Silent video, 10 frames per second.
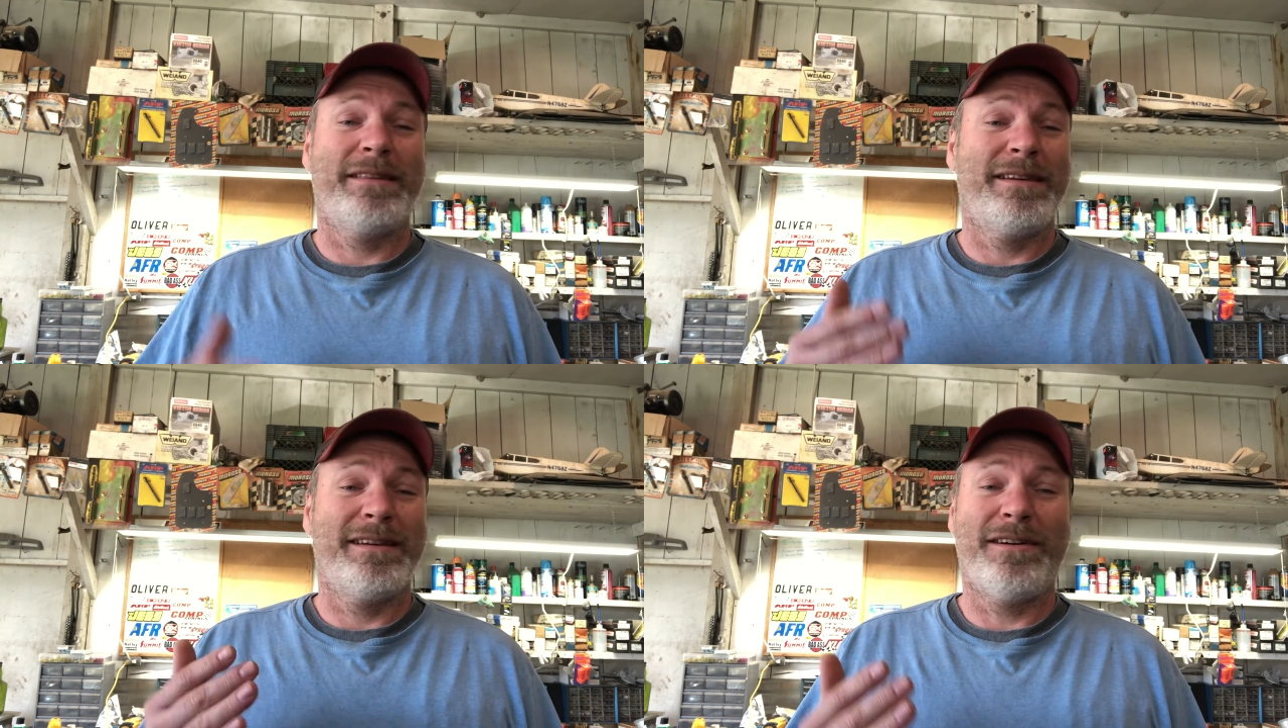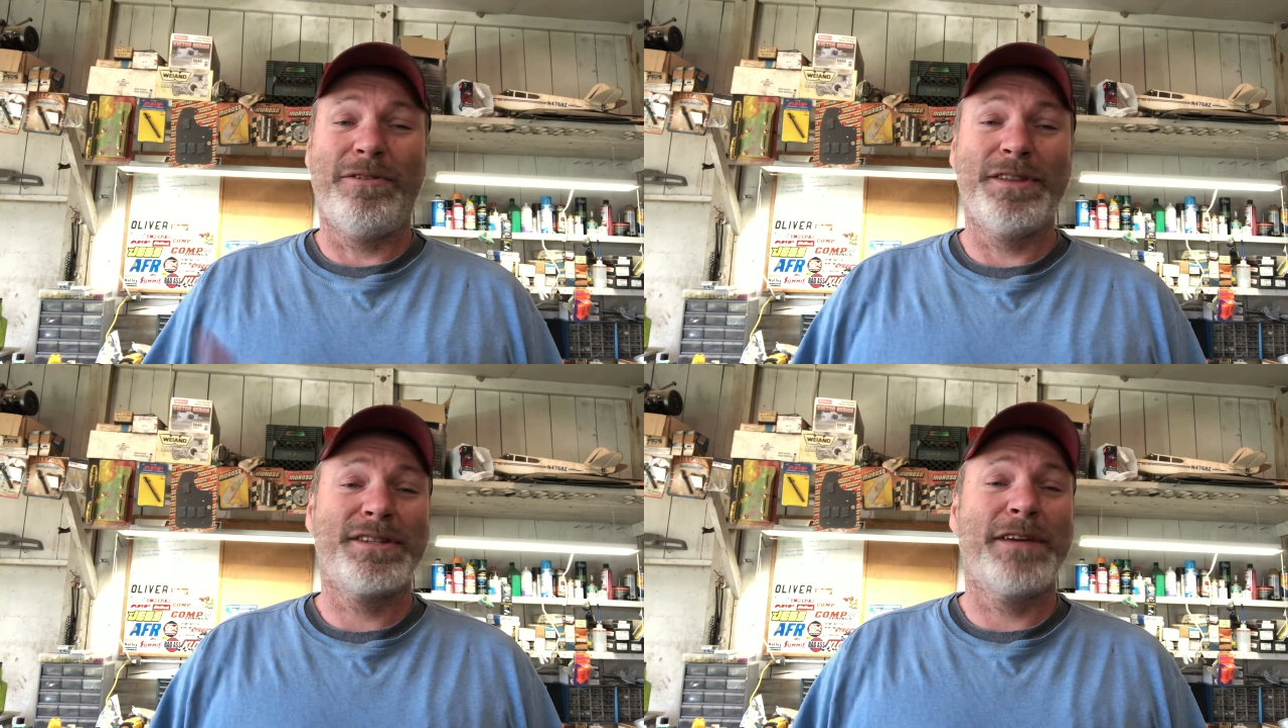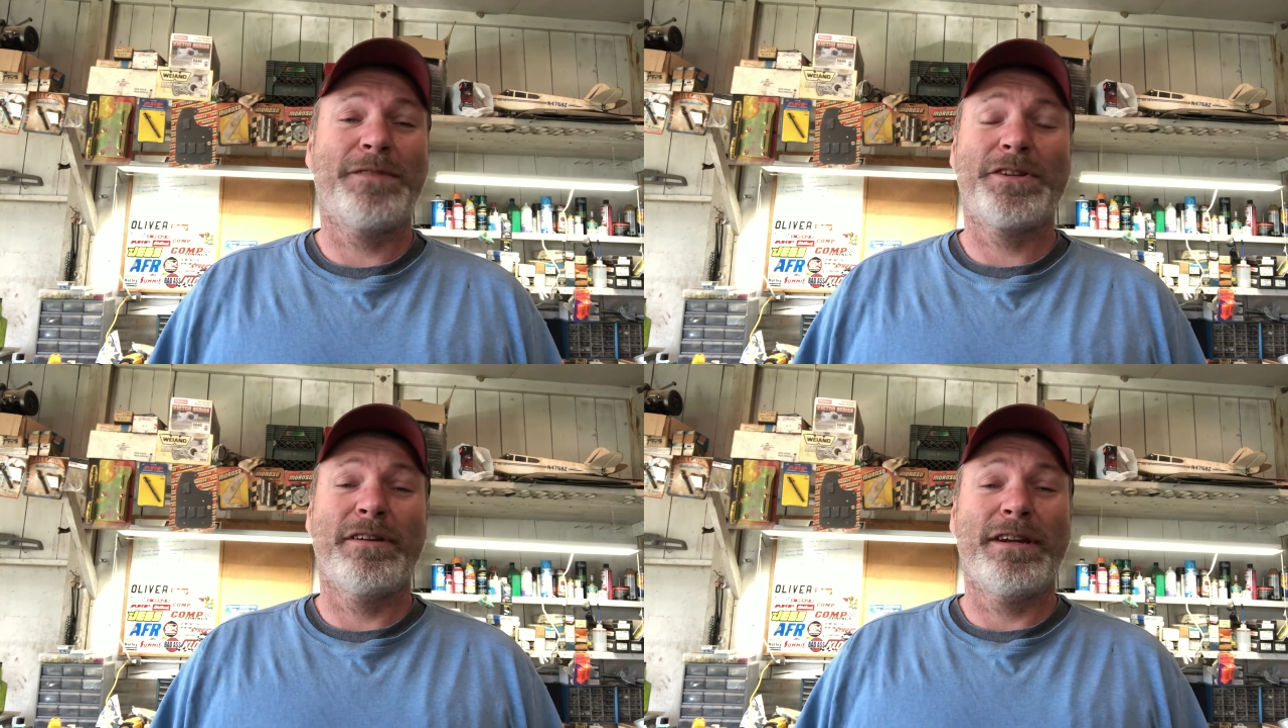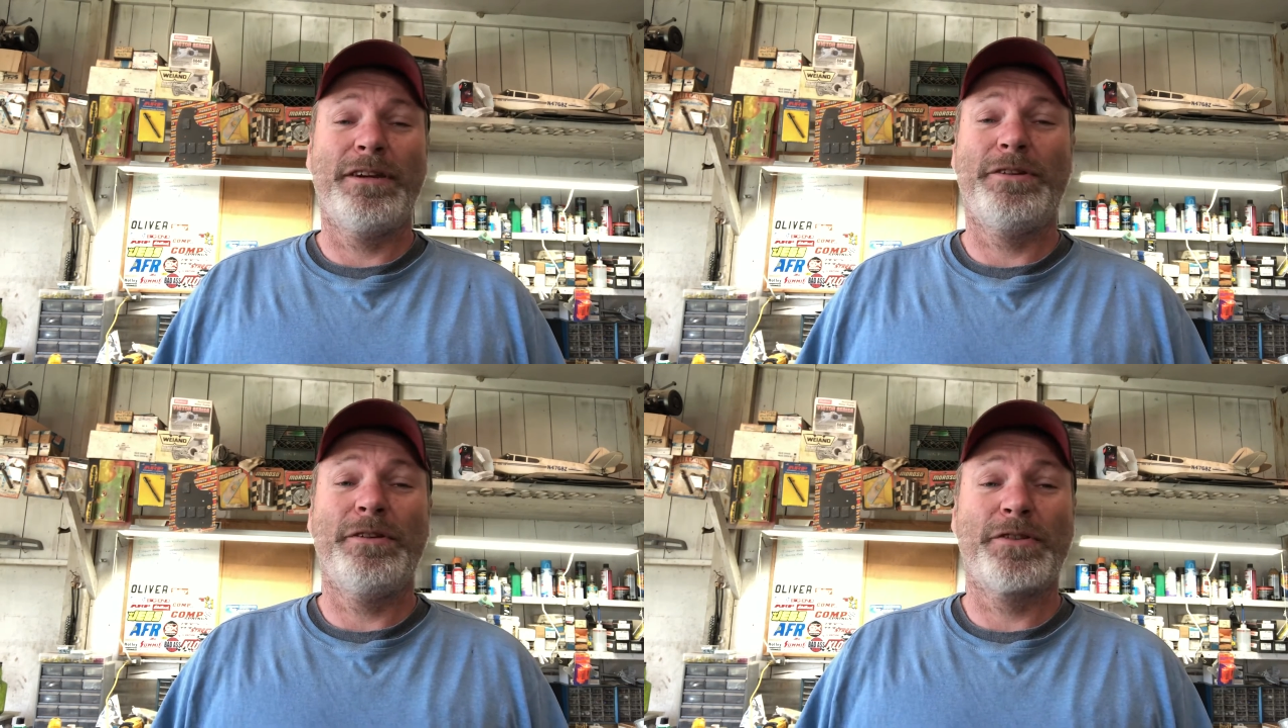the all the stuff that you're going to
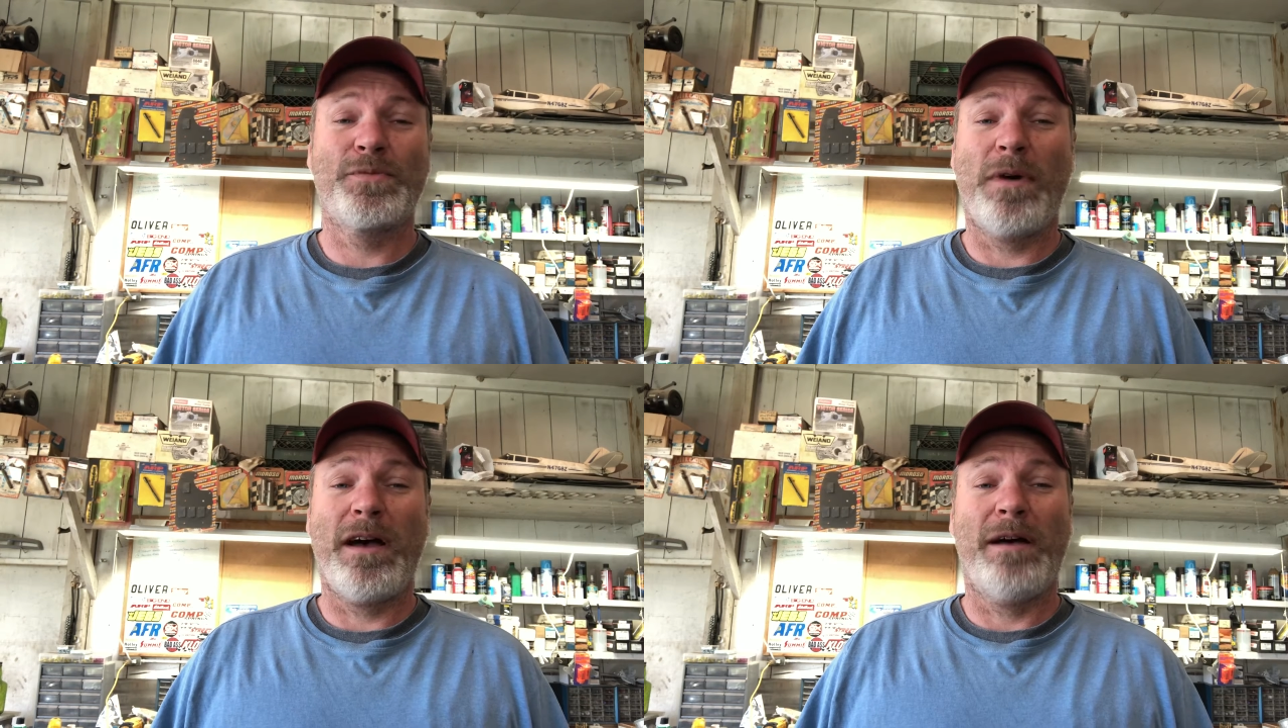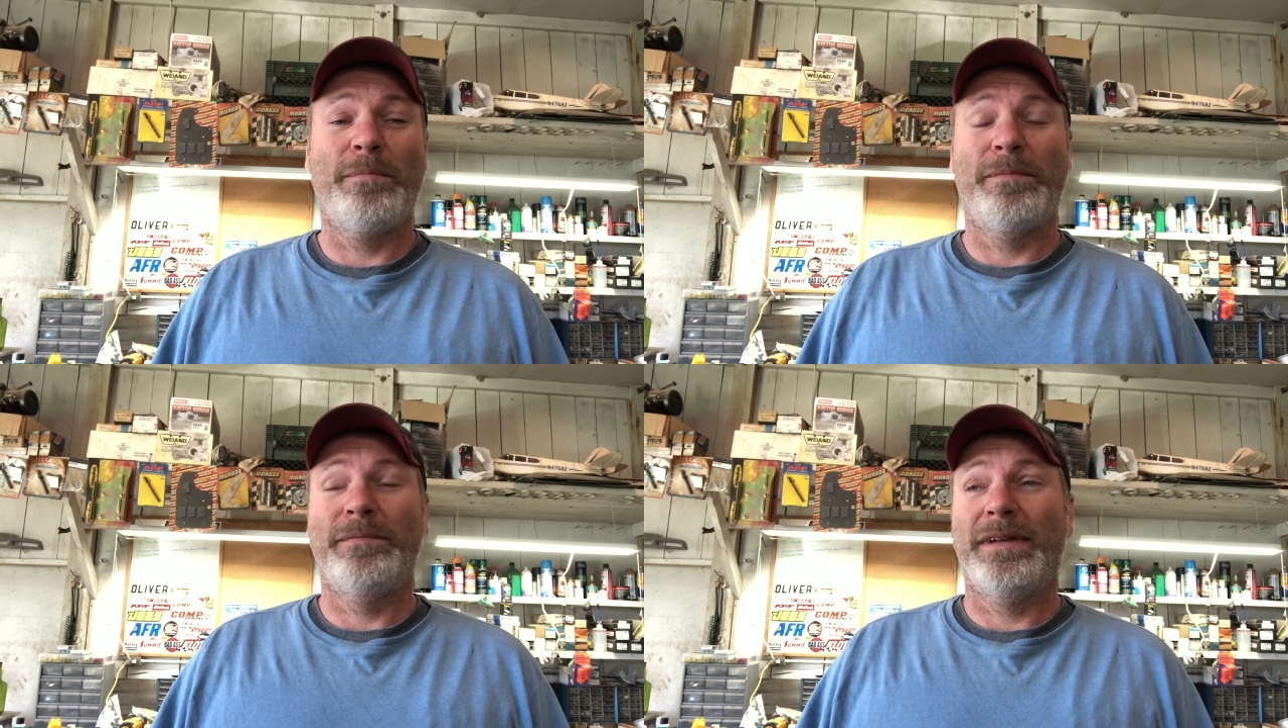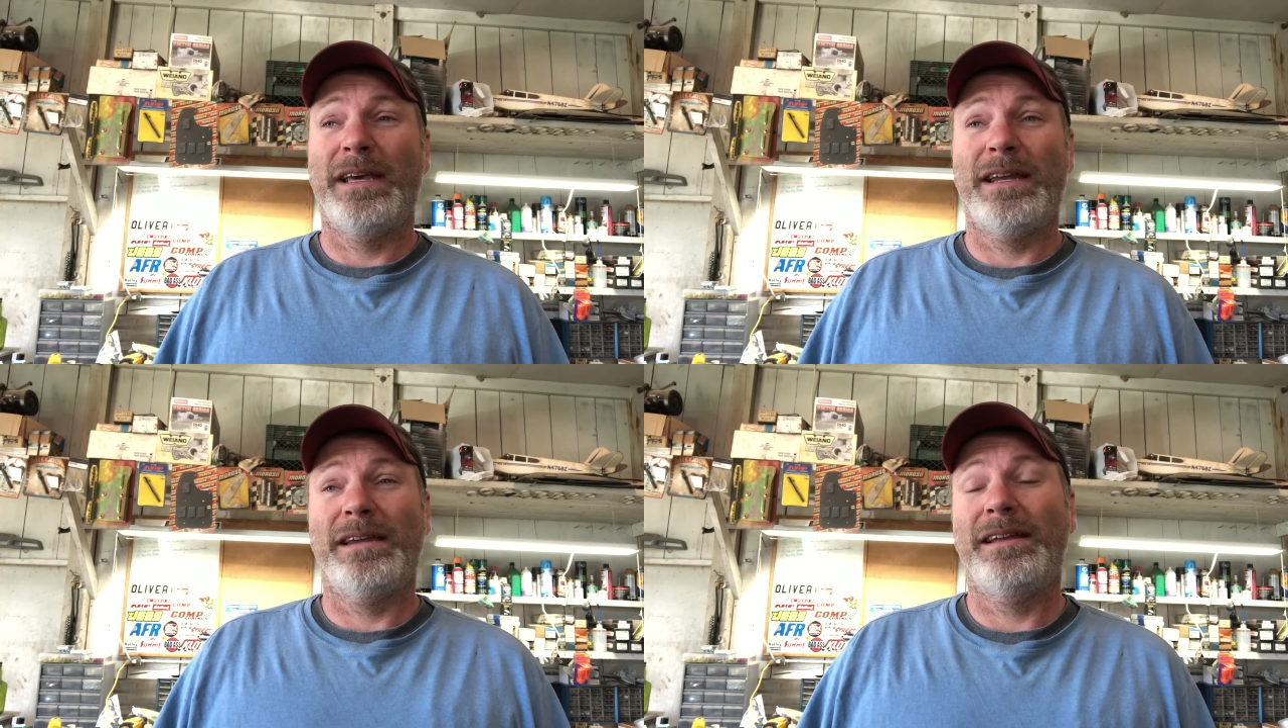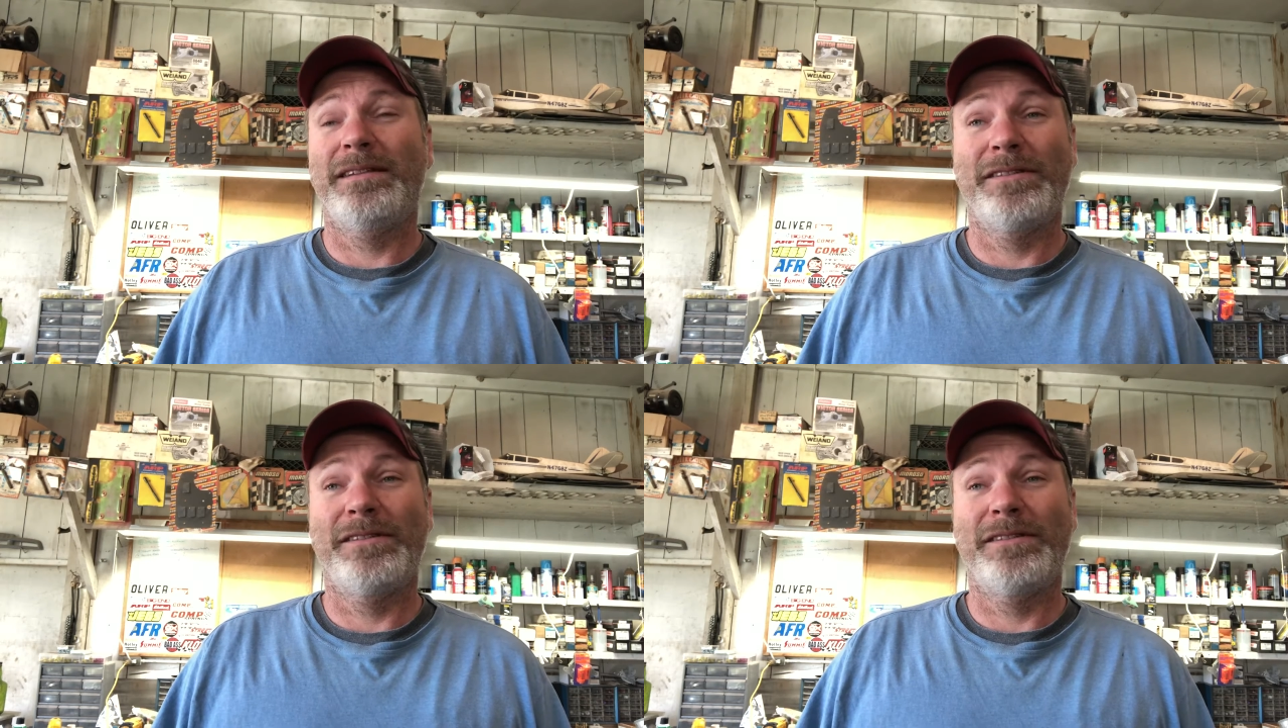need to do the swap, and